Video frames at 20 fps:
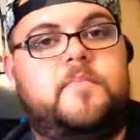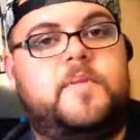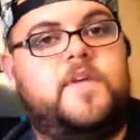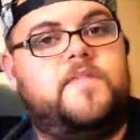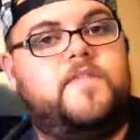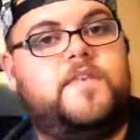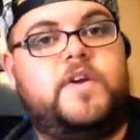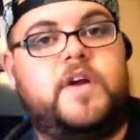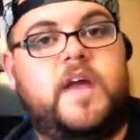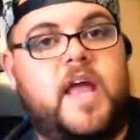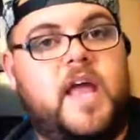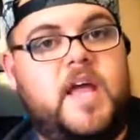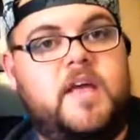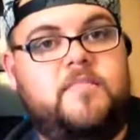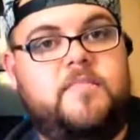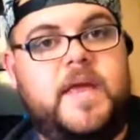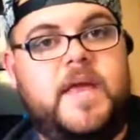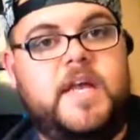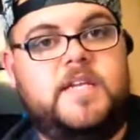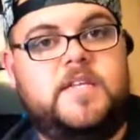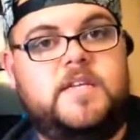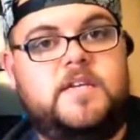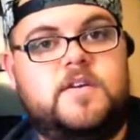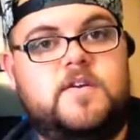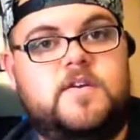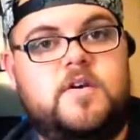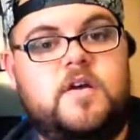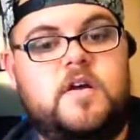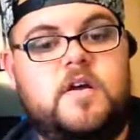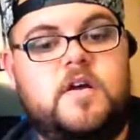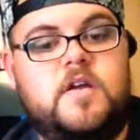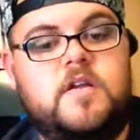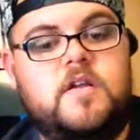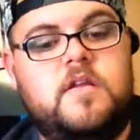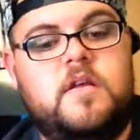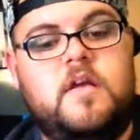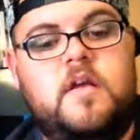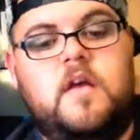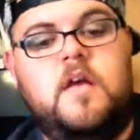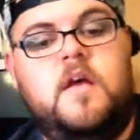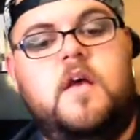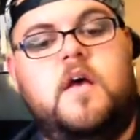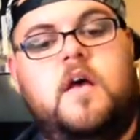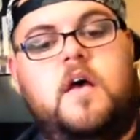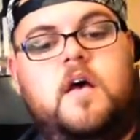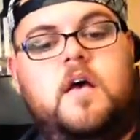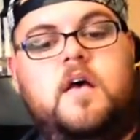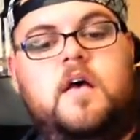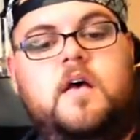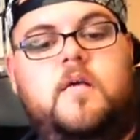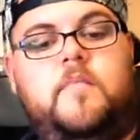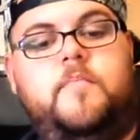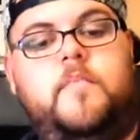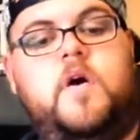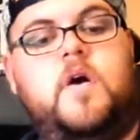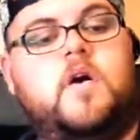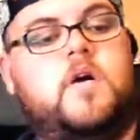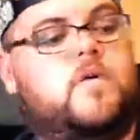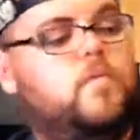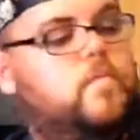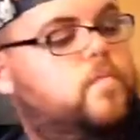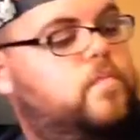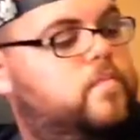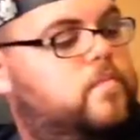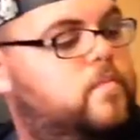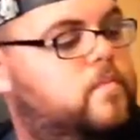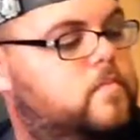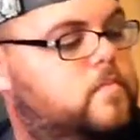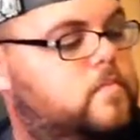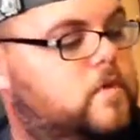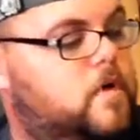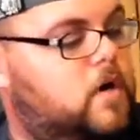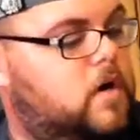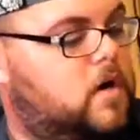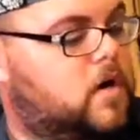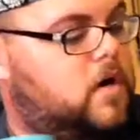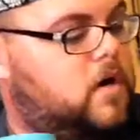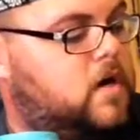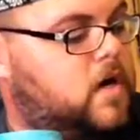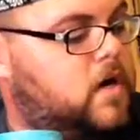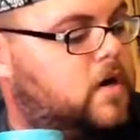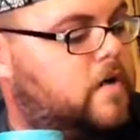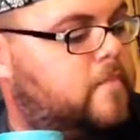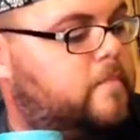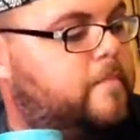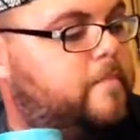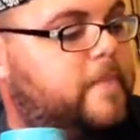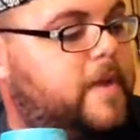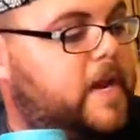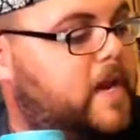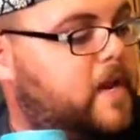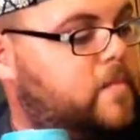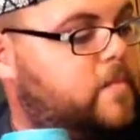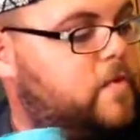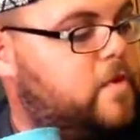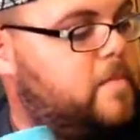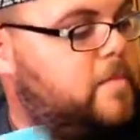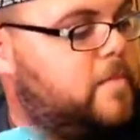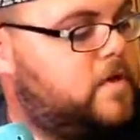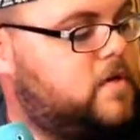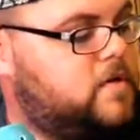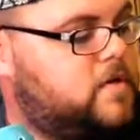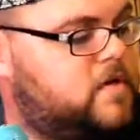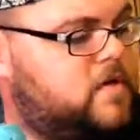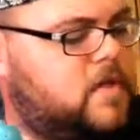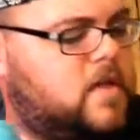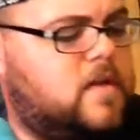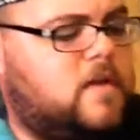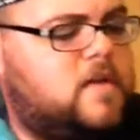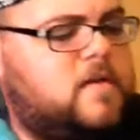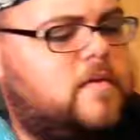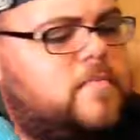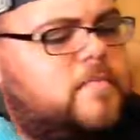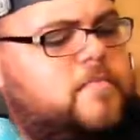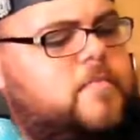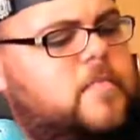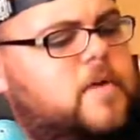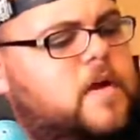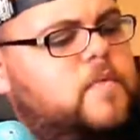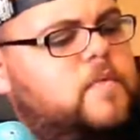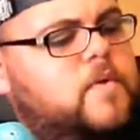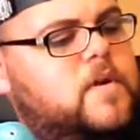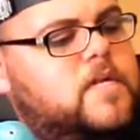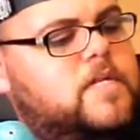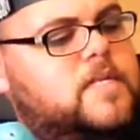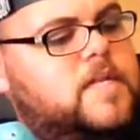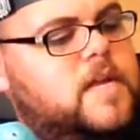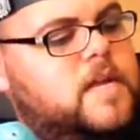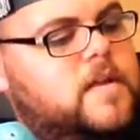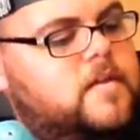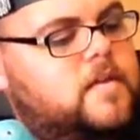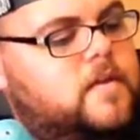if they're hand painted or not. Our mini warmers, I want to say